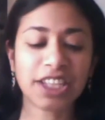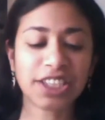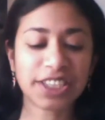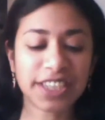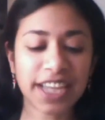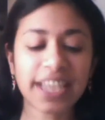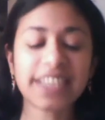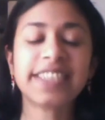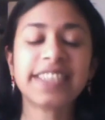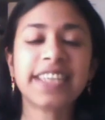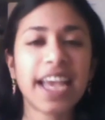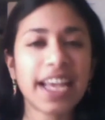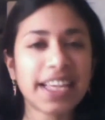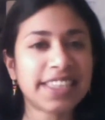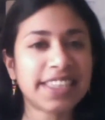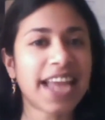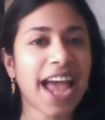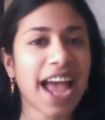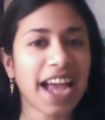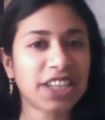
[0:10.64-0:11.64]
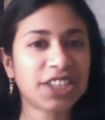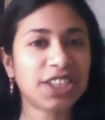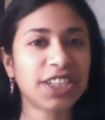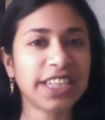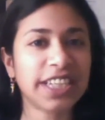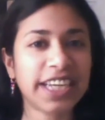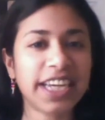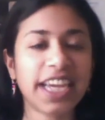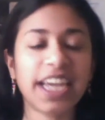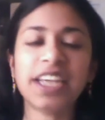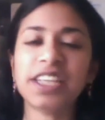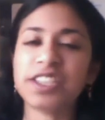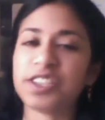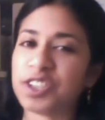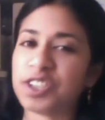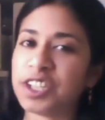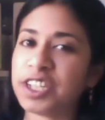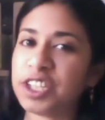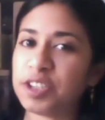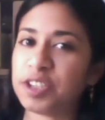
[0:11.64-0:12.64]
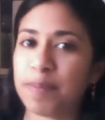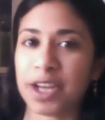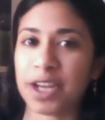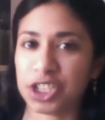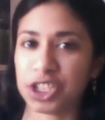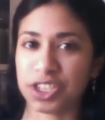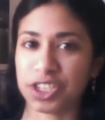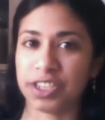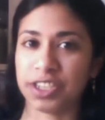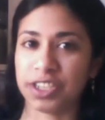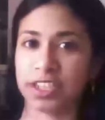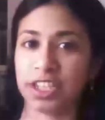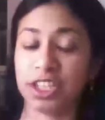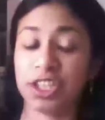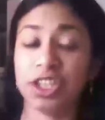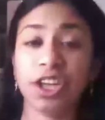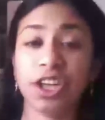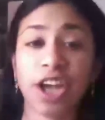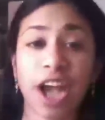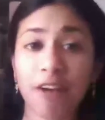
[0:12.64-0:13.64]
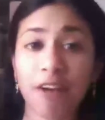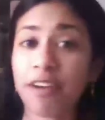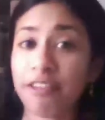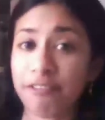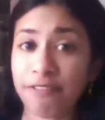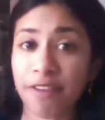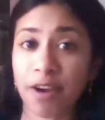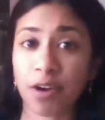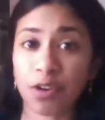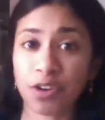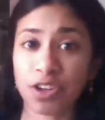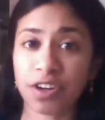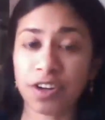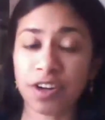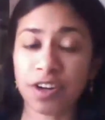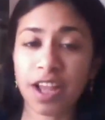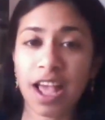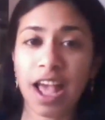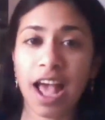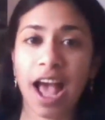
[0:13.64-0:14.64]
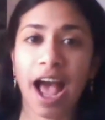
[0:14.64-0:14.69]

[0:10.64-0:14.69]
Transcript: today's guest actually is really special. You know how I found her?